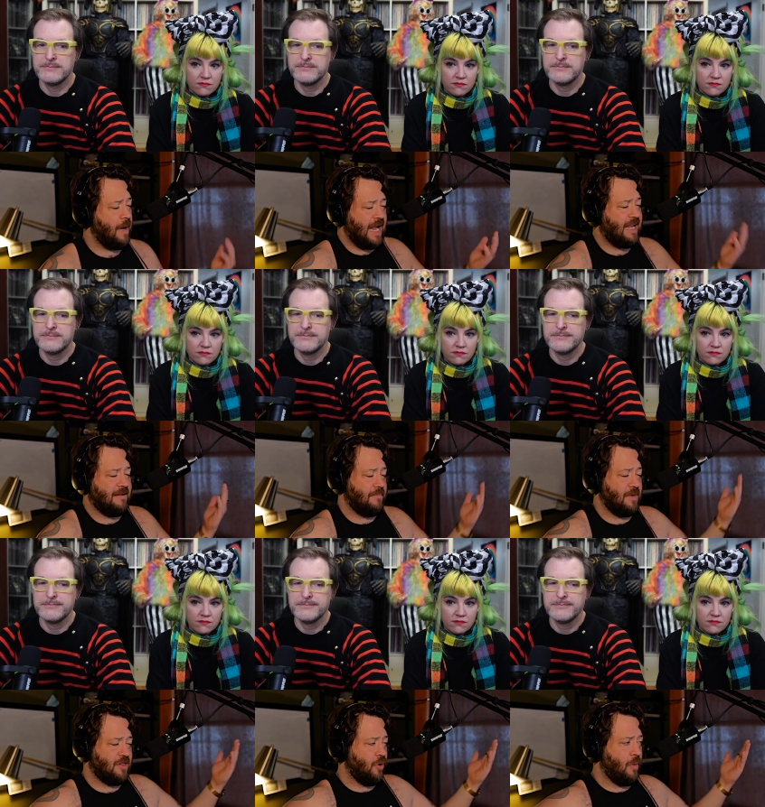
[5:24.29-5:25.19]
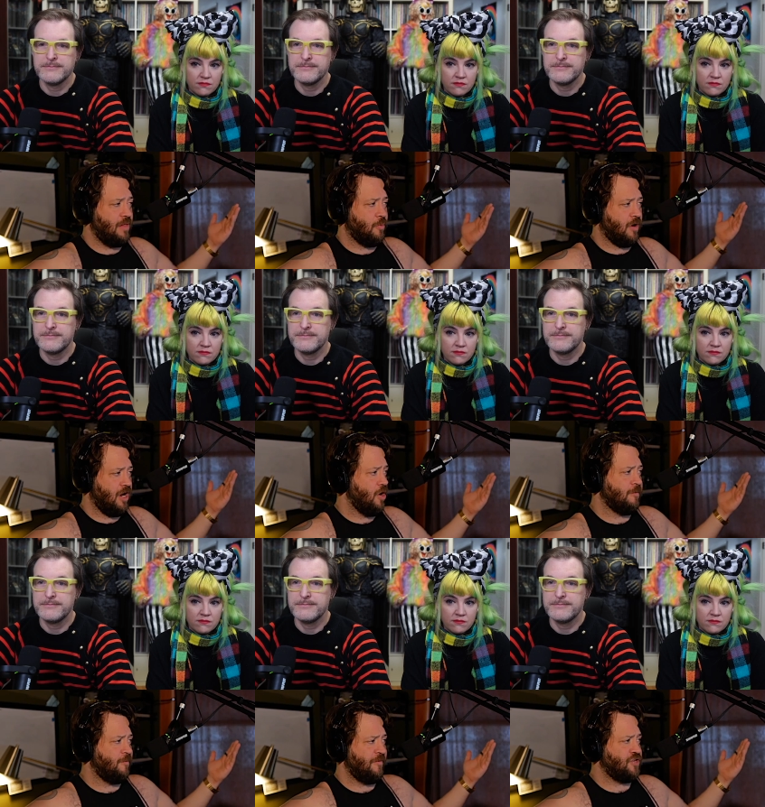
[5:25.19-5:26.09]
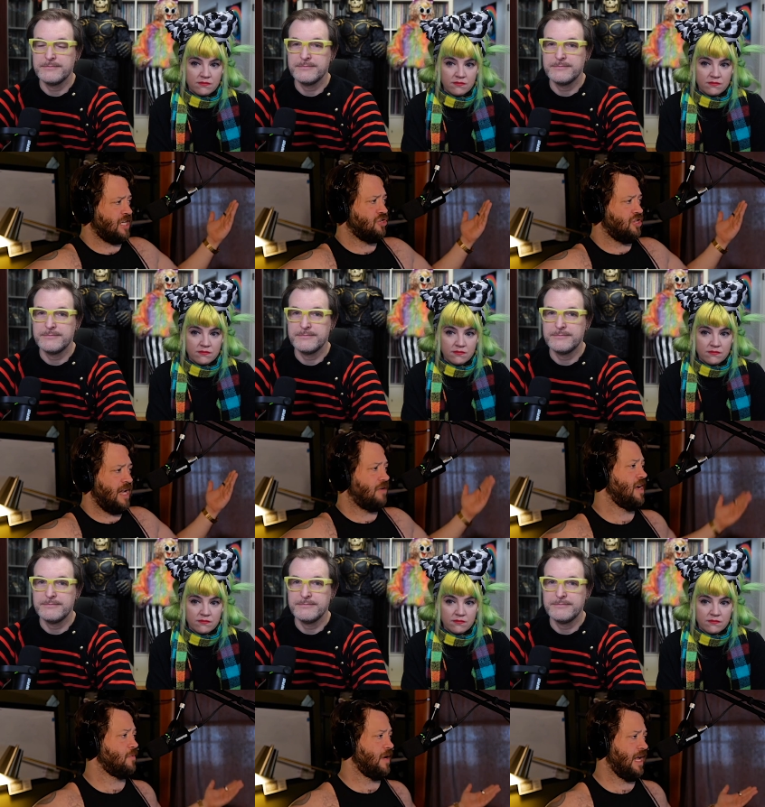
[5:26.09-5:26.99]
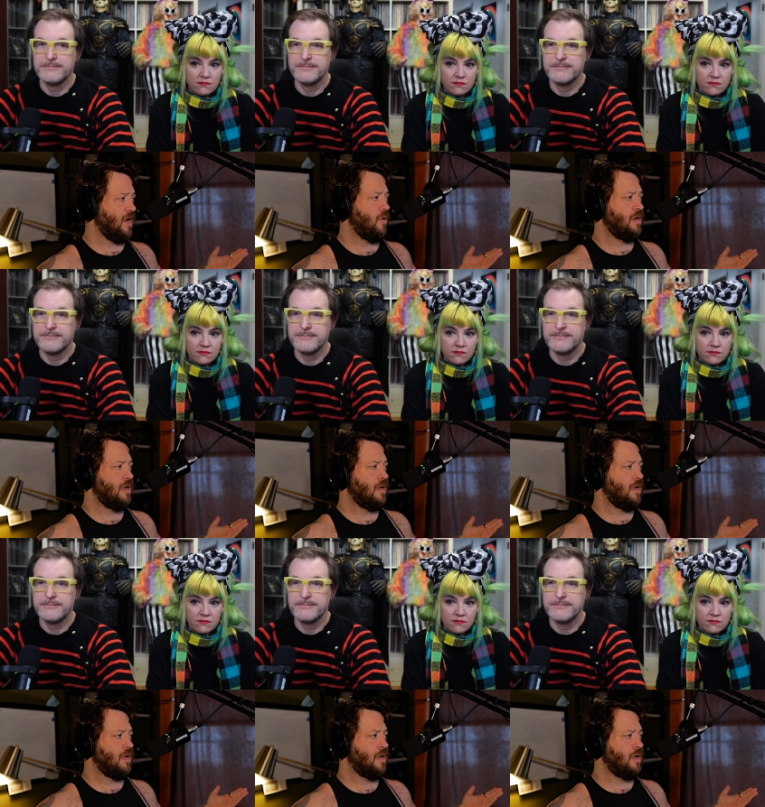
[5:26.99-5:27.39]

Speaker 1: I, I mean the only way that we're gonna know if we check this shit out. You guys want to get going?